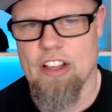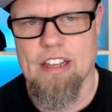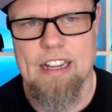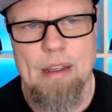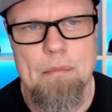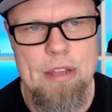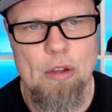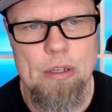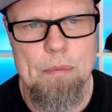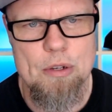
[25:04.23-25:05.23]
like I'm the
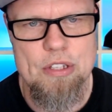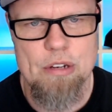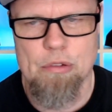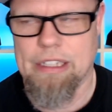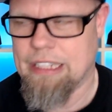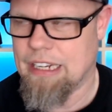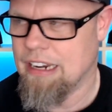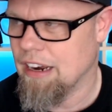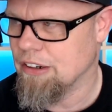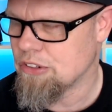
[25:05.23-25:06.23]
only person that really didn't
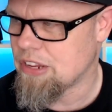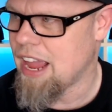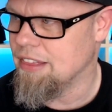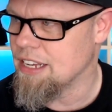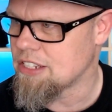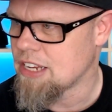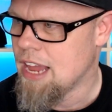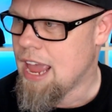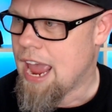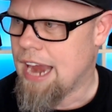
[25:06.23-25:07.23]
understand this.
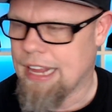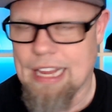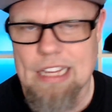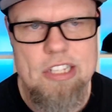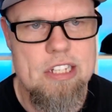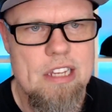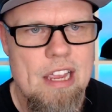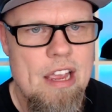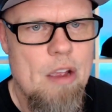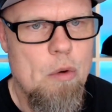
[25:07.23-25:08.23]
And I guess,
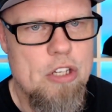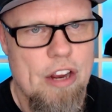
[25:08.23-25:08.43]
which I